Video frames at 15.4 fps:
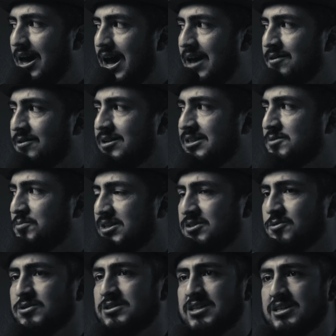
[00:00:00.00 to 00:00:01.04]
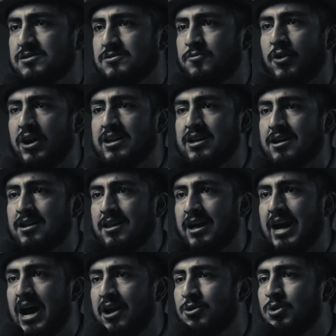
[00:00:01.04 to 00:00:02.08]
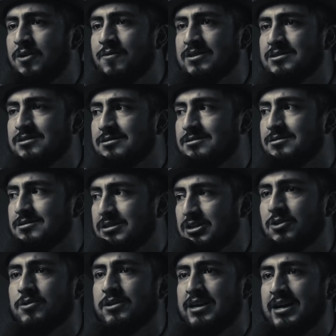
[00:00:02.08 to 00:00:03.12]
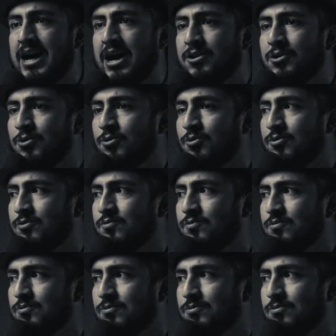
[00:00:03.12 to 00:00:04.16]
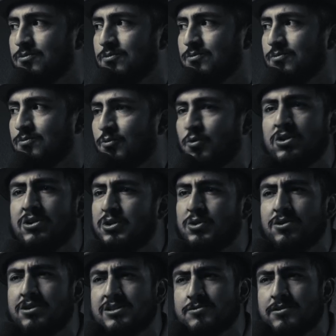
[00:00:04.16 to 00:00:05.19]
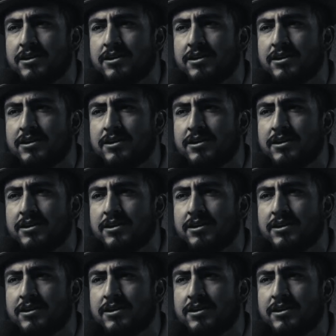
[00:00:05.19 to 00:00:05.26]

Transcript: and then especially with schizophrenia? Like, how do you even deal with that? What do you do to these